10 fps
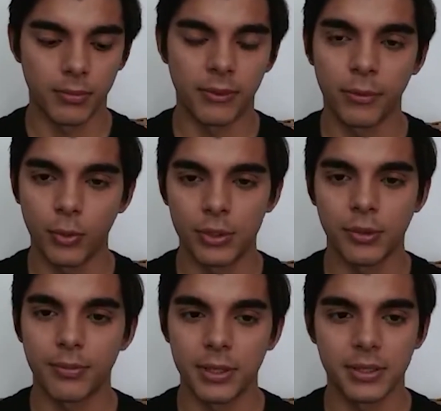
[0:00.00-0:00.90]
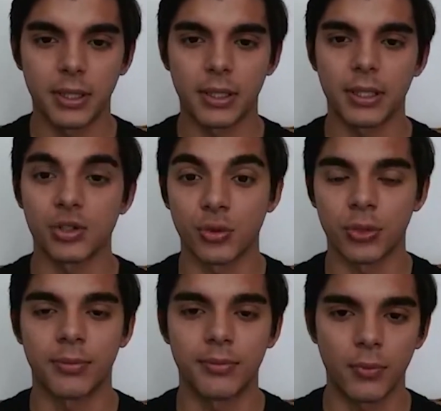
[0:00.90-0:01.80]
before we jump into that, I just
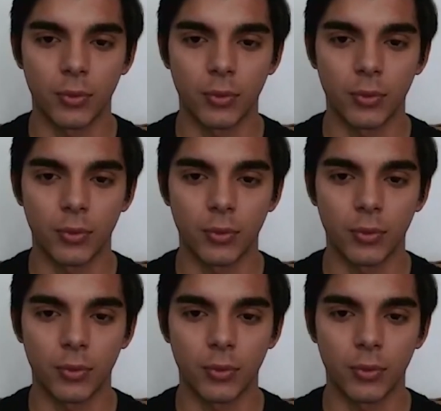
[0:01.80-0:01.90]
want to